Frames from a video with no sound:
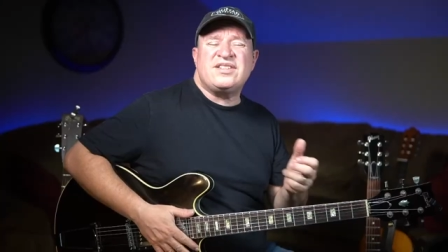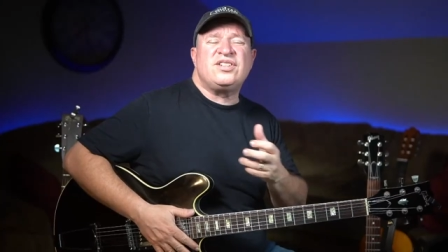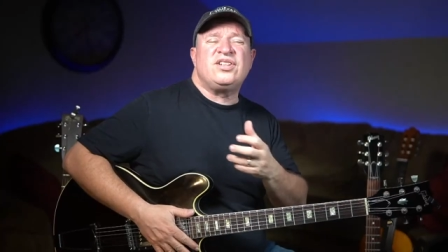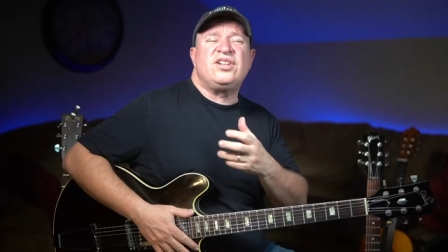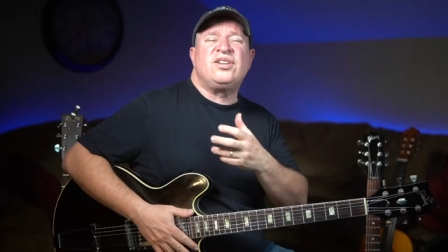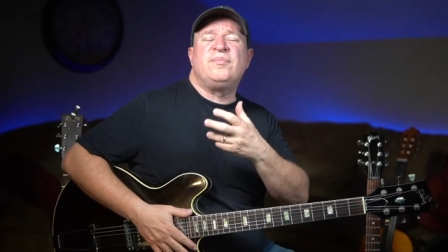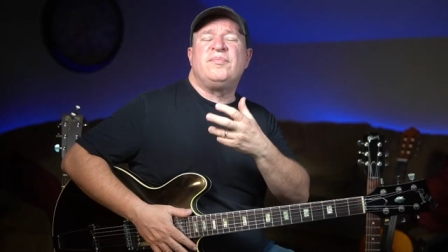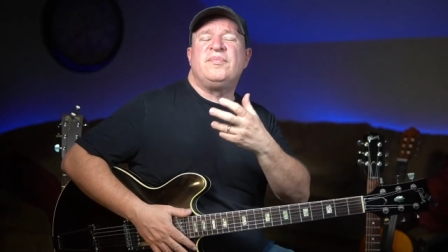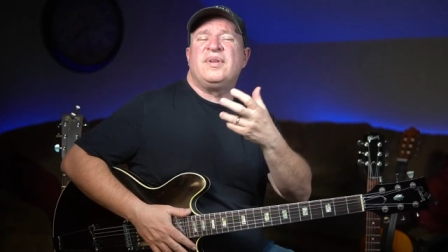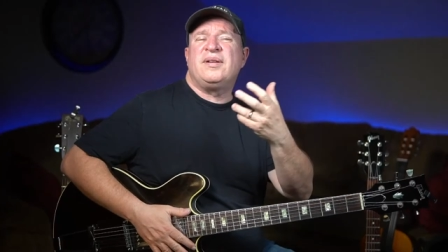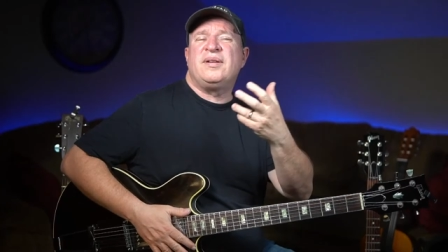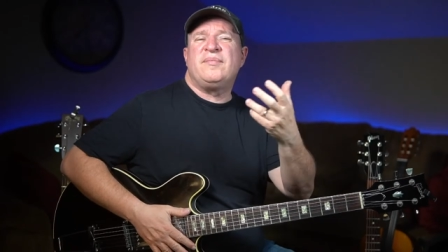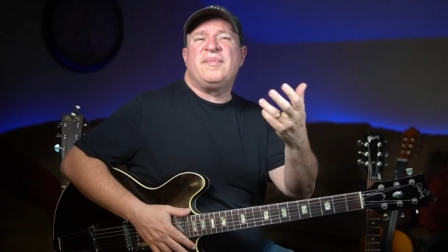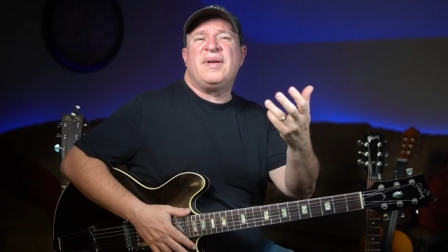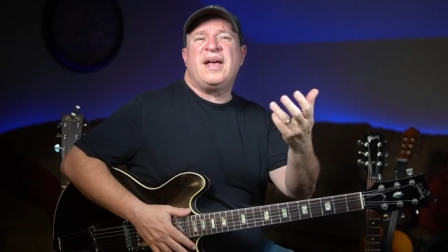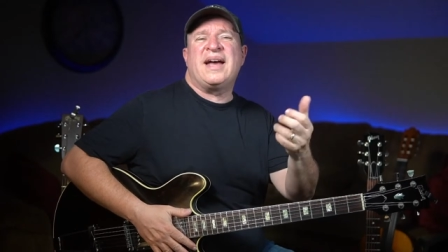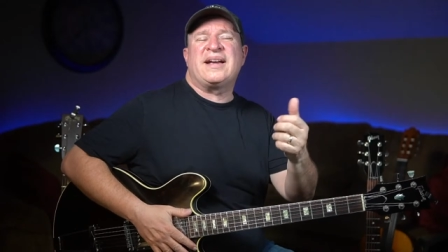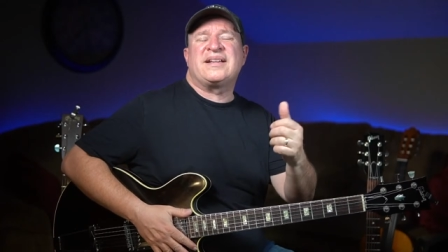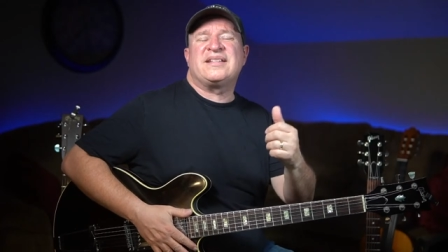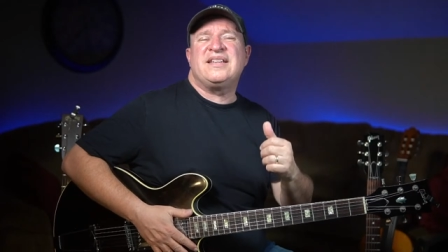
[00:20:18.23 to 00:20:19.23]
of little
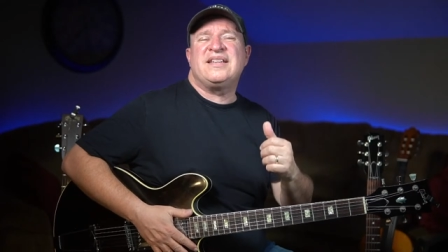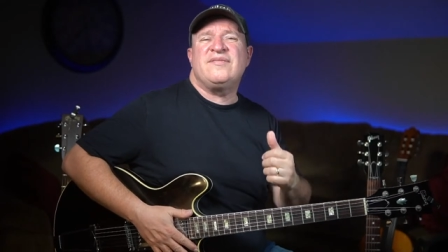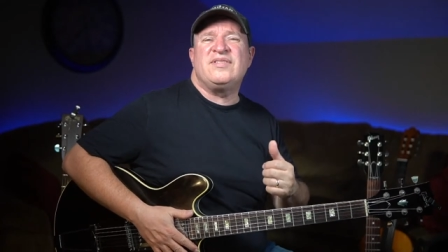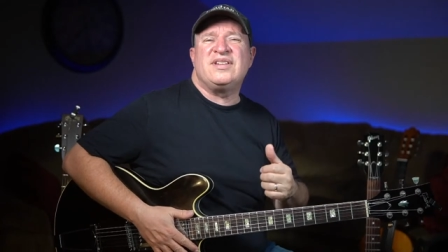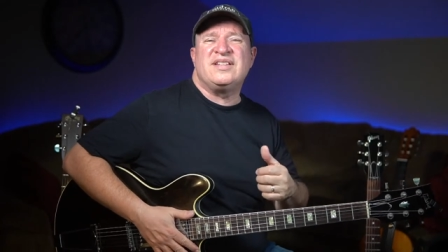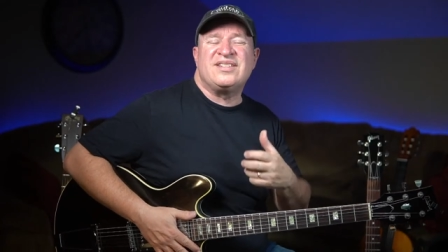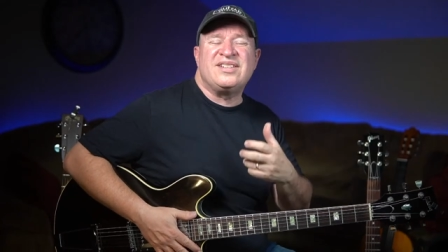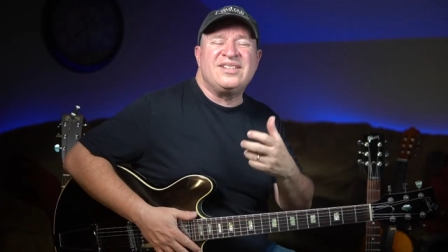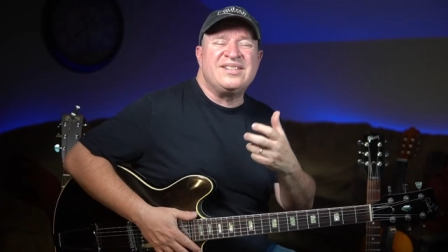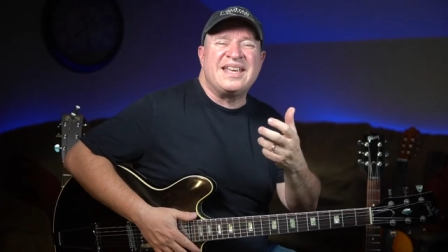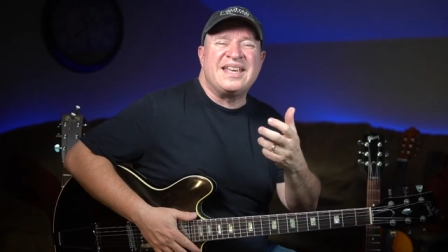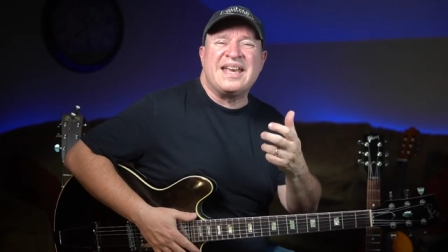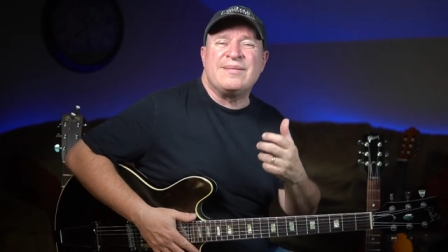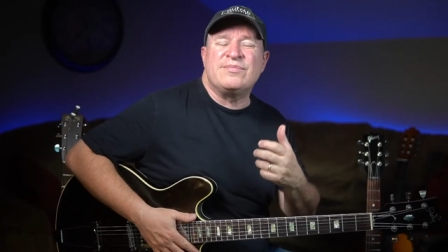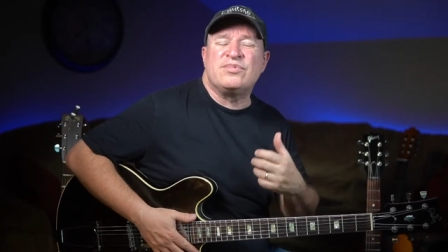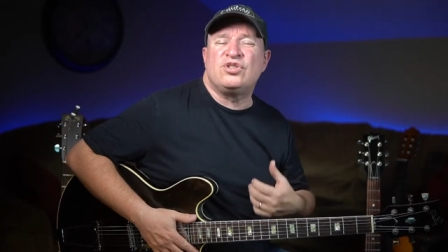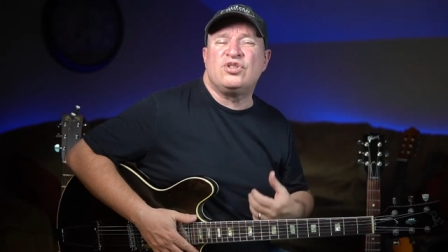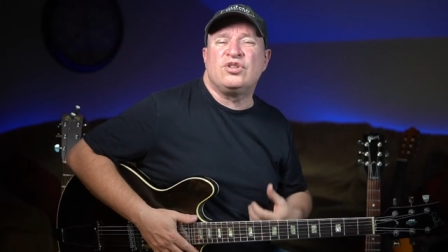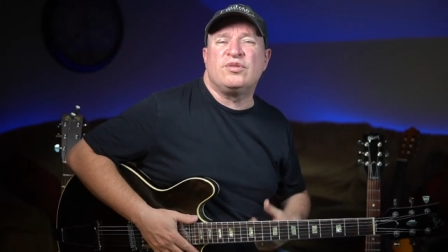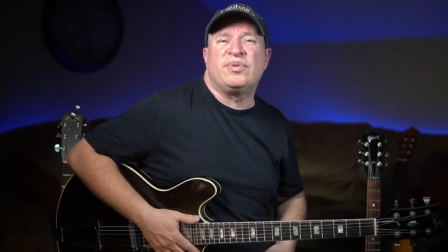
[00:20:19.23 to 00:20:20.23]
activities, little
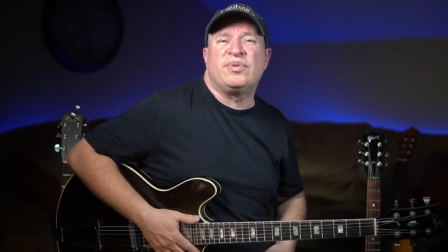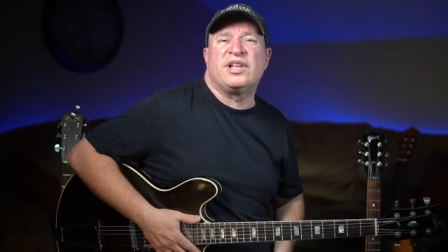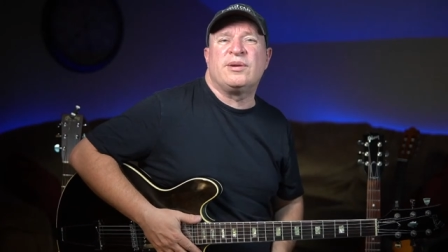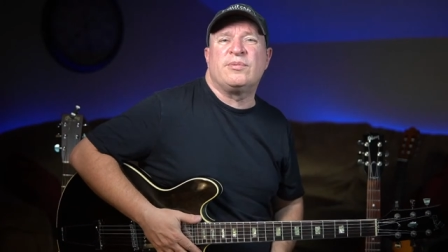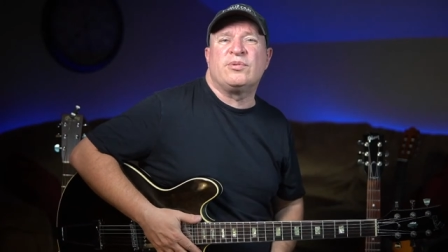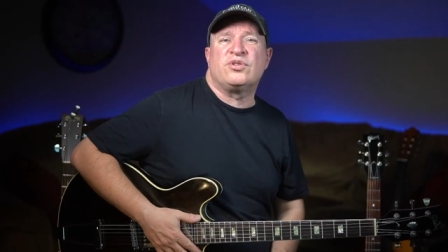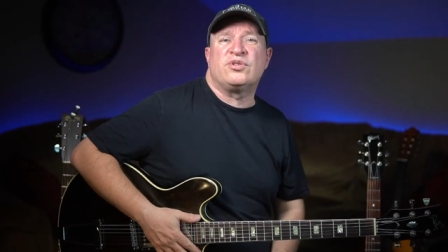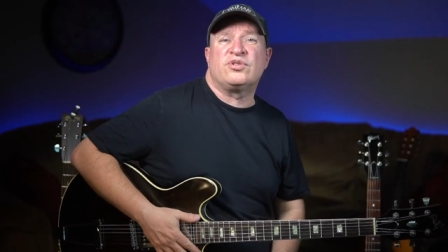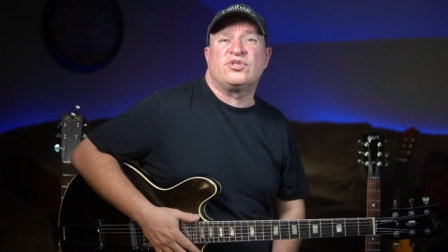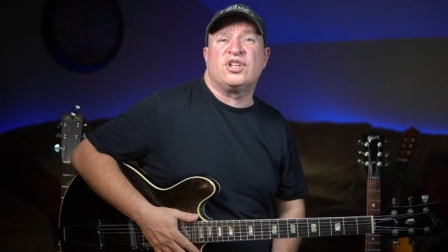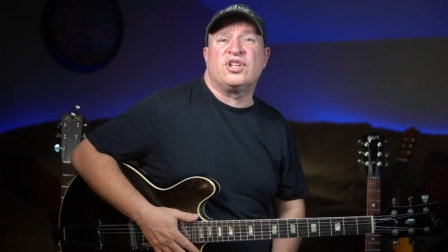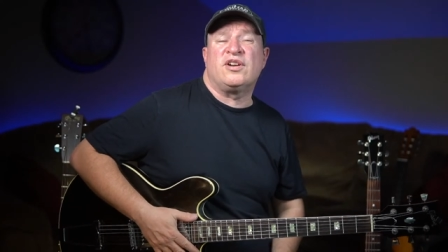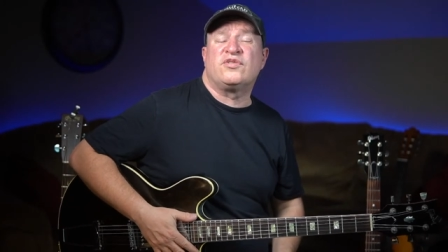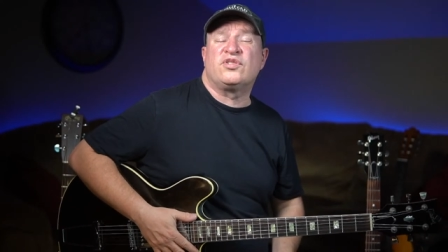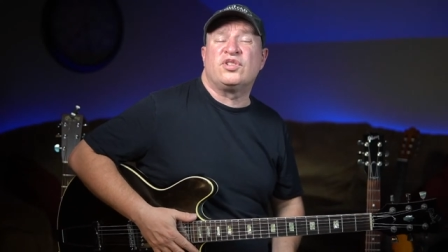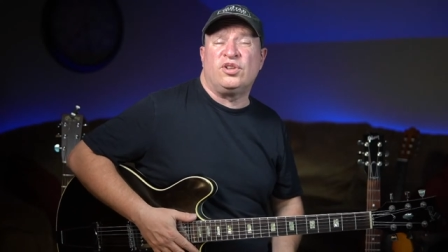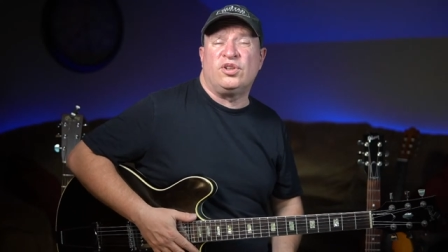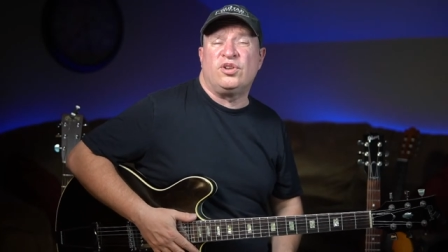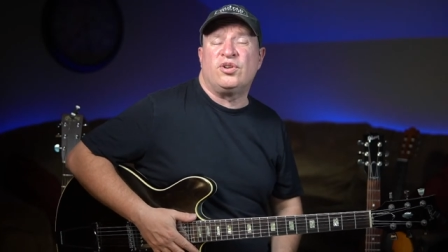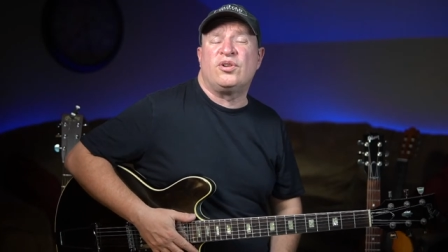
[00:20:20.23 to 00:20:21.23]
games that you can play with yourself
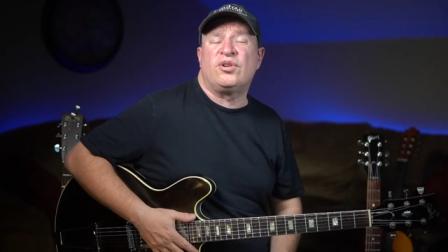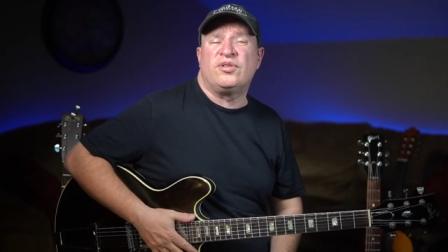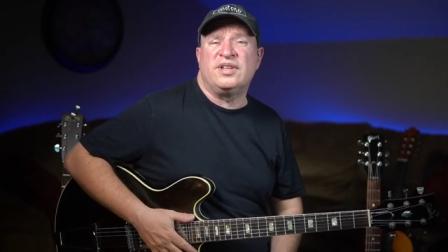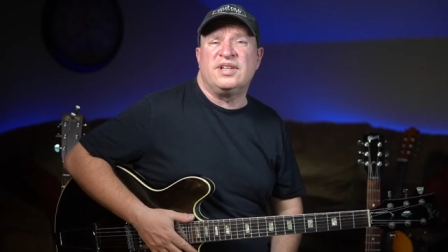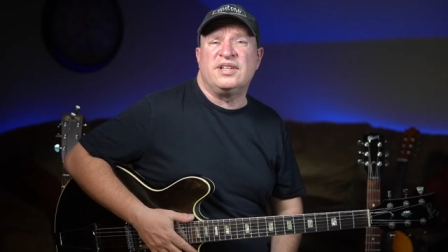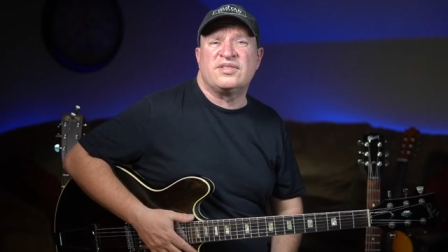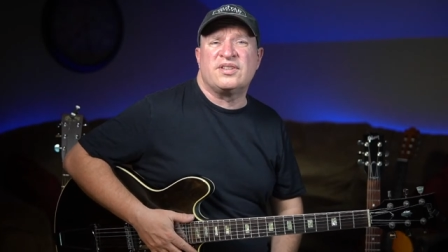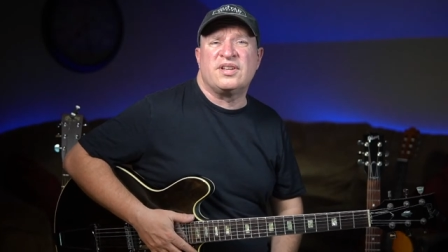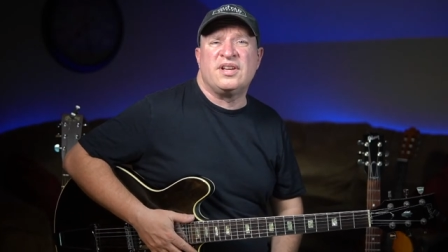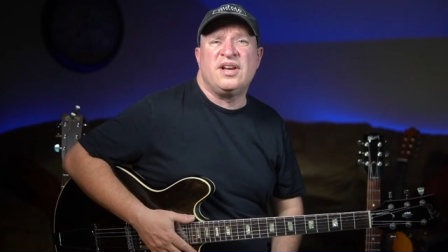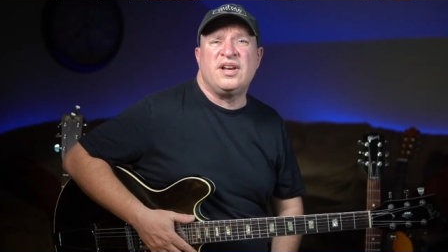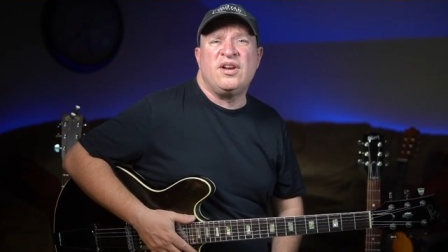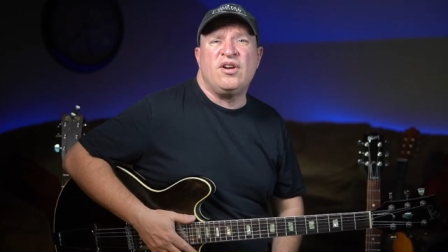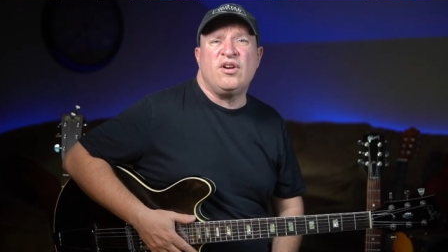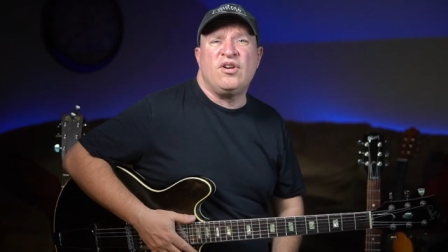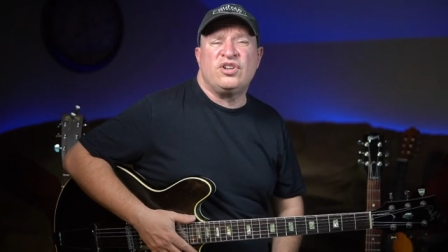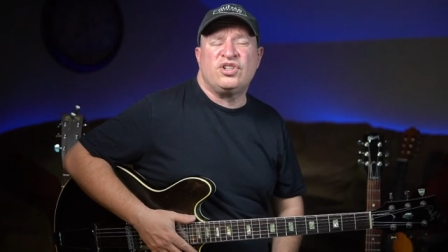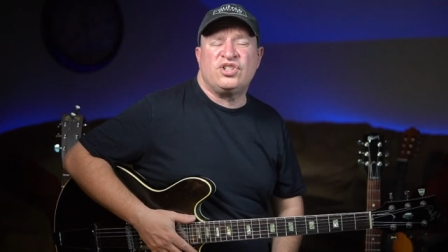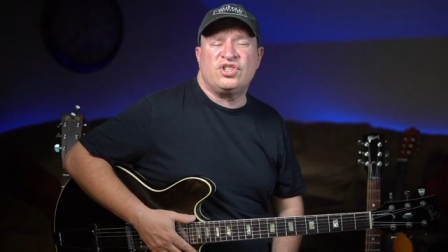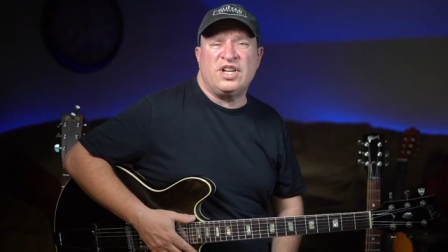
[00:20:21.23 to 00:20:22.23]
to learn these
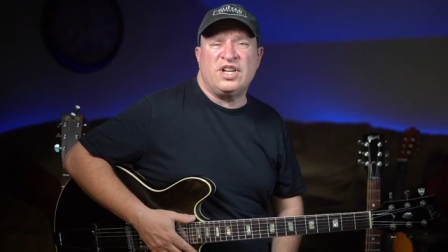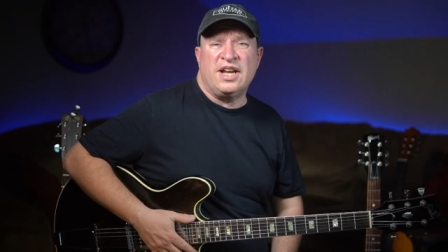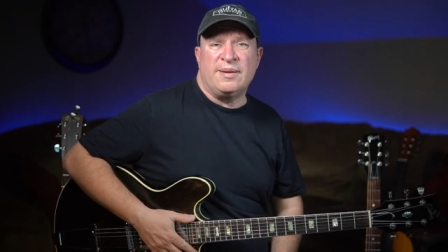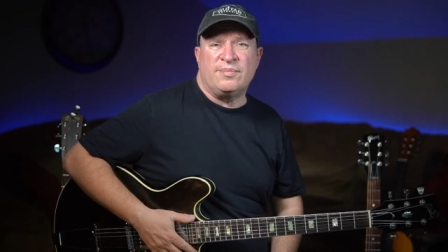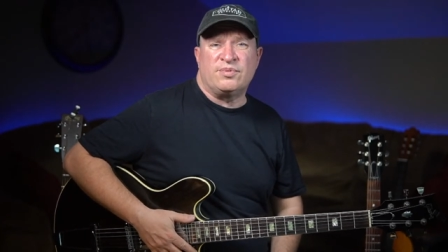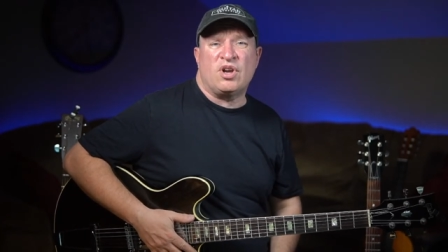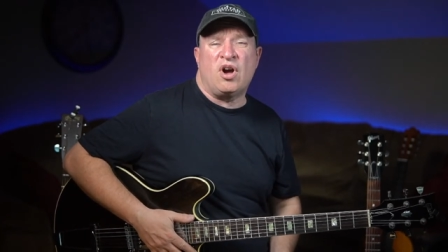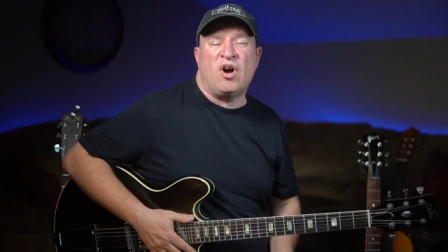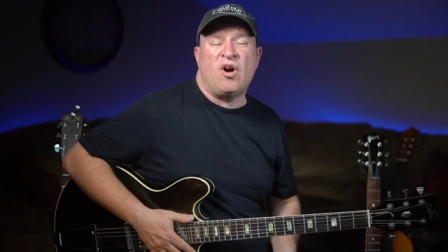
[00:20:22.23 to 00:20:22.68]
shapes.